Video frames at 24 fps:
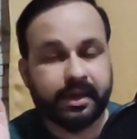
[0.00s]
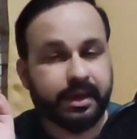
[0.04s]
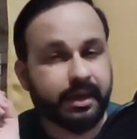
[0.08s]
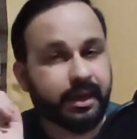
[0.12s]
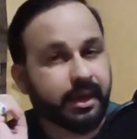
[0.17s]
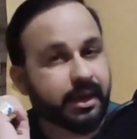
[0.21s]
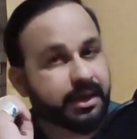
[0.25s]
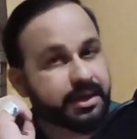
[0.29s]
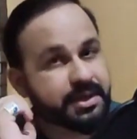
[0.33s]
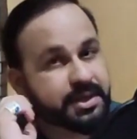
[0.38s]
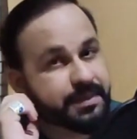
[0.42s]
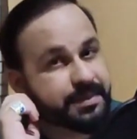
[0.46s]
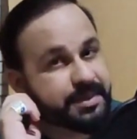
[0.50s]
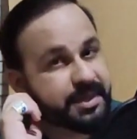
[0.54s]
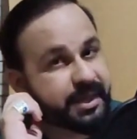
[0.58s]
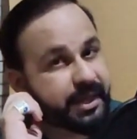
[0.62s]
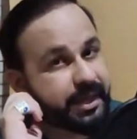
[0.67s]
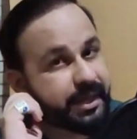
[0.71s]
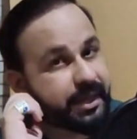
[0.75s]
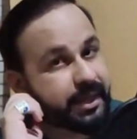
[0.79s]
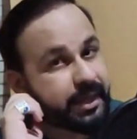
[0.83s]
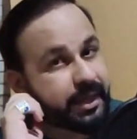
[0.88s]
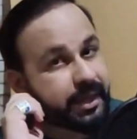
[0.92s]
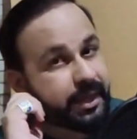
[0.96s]
chipset,
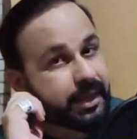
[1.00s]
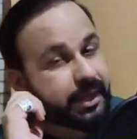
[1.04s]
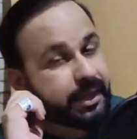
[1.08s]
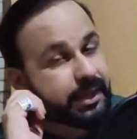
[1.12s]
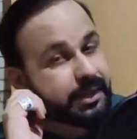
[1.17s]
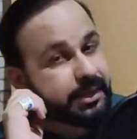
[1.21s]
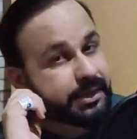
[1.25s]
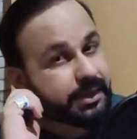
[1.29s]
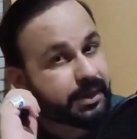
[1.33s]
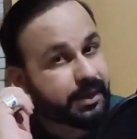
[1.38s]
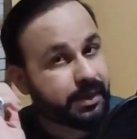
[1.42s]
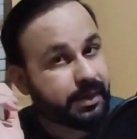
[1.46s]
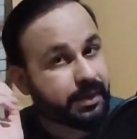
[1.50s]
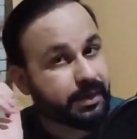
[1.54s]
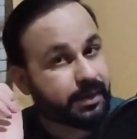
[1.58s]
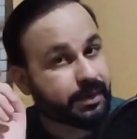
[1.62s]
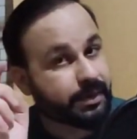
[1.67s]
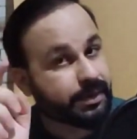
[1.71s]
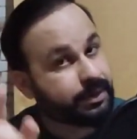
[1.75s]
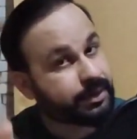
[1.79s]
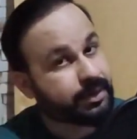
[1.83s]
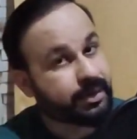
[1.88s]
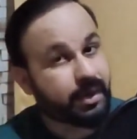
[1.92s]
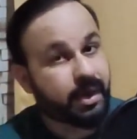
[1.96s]
so
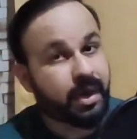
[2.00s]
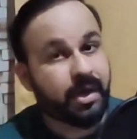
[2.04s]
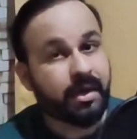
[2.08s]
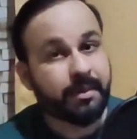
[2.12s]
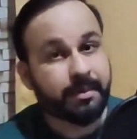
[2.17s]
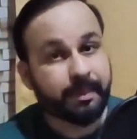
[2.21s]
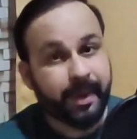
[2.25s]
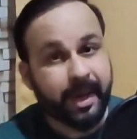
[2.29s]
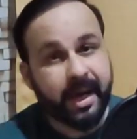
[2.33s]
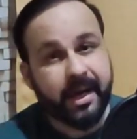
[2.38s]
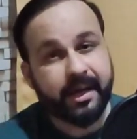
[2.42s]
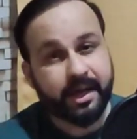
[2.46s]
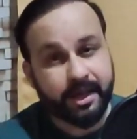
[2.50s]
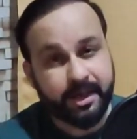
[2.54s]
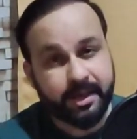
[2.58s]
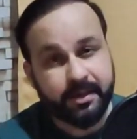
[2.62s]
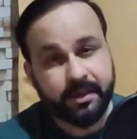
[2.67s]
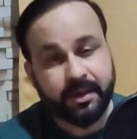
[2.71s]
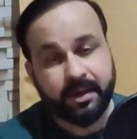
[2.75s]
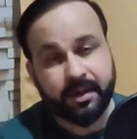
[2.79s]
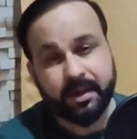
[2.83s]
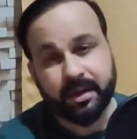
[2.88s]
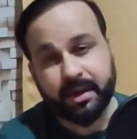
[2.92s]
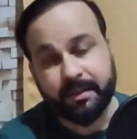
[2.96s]
not bad at
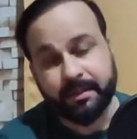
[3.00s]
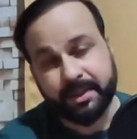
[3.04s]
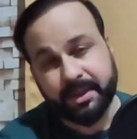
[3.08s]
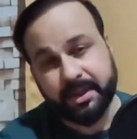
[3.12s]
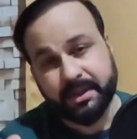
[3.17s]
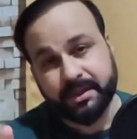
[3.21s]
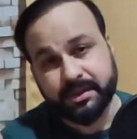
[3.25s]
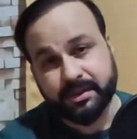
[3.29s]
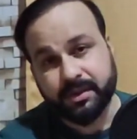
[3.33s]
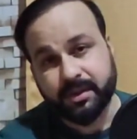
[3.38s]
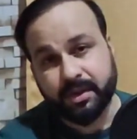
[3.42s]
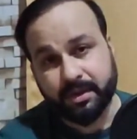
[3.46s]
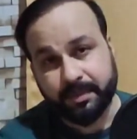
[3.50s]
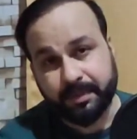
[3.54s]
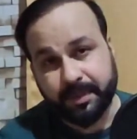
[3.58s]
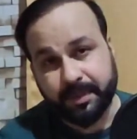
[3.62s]
all. I mean, it's gonna be